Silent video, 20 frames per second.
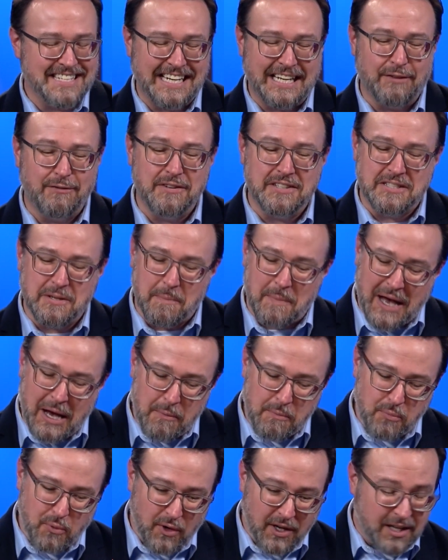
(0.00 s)
and if it's
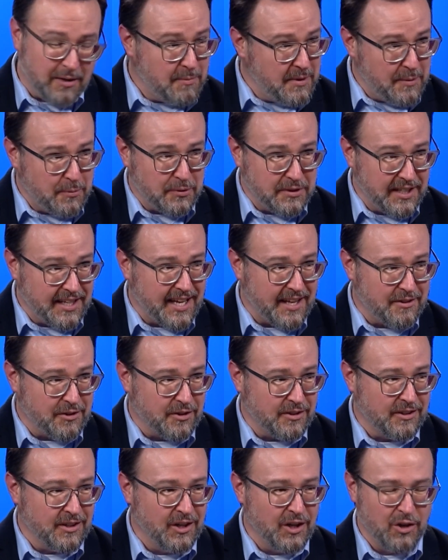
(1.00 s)
about bringing people
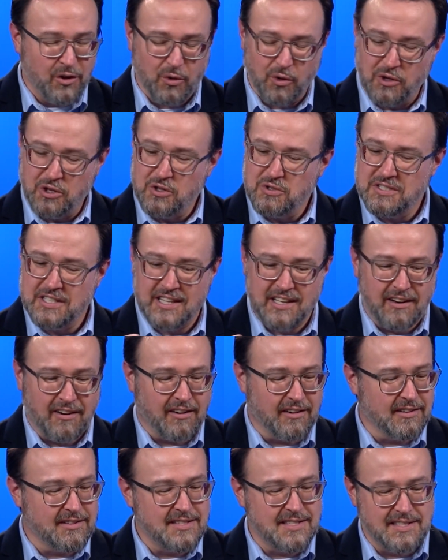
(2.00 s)
together or using the
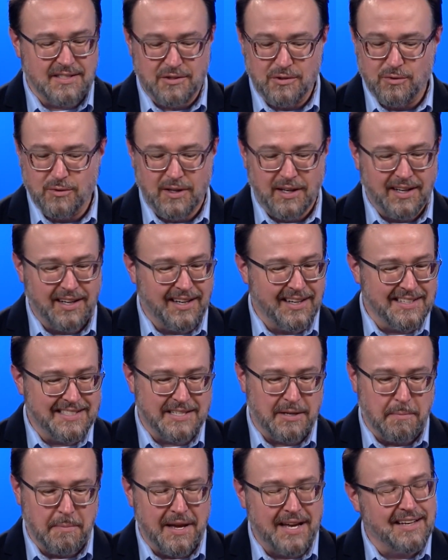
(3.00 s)
arts to
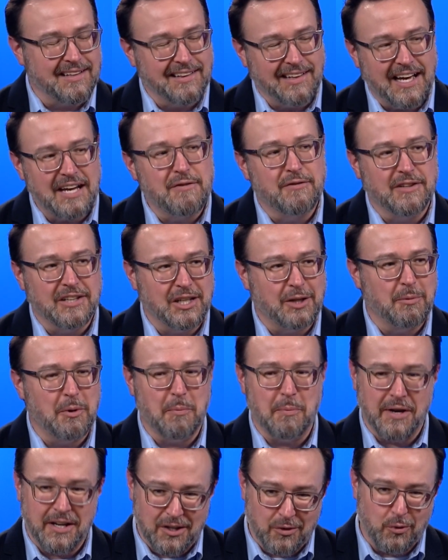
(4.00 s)
make life a little
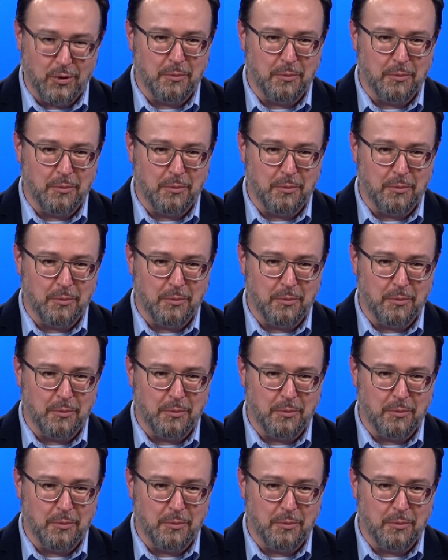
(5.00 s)
bit better,